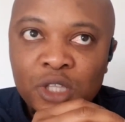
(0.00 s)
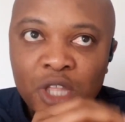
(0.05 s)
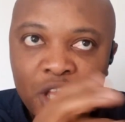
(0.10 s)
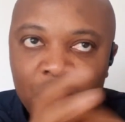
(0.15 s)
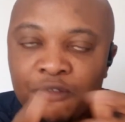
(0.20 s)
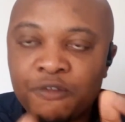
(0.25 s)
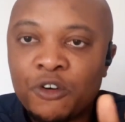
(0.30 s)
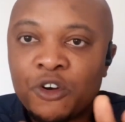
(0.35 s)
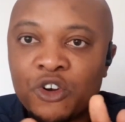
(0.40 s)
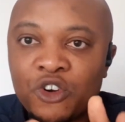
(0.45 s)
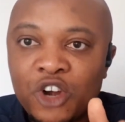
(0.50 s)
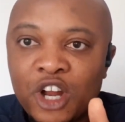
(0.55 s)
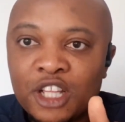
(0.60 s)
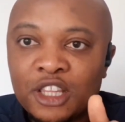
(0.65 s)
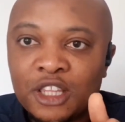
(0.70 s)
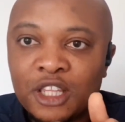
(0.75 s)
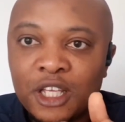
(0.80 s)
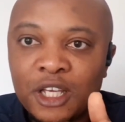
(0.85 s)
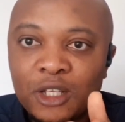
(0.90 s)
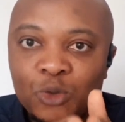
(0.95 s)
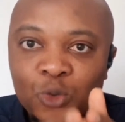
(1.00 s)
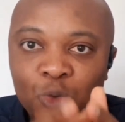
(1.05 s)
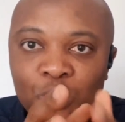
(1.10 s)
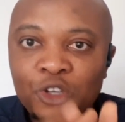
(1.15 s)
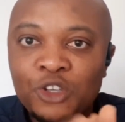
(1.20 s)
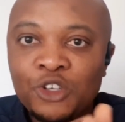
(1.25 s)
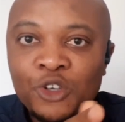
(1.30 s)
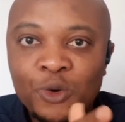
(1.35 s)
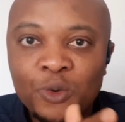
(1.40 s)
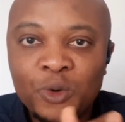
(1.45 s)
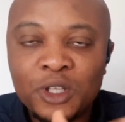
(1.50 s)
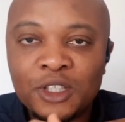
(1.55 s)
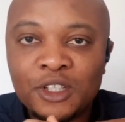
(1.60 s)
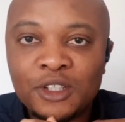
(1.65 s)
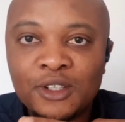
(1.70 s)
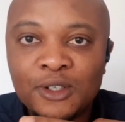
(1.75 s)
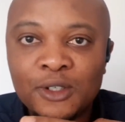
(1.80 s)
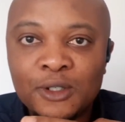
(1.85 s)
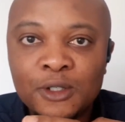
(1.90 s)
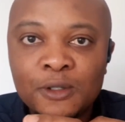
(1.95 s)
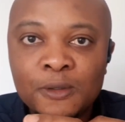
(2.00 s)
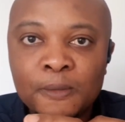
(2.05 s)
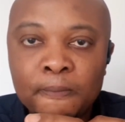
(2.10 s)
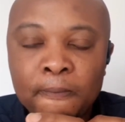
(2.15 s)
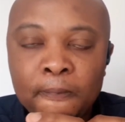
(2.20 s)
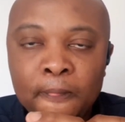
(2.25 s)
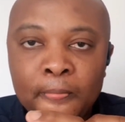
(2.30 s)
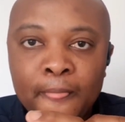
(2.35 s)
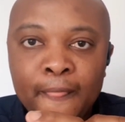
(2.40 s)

you take for granted, what you already know,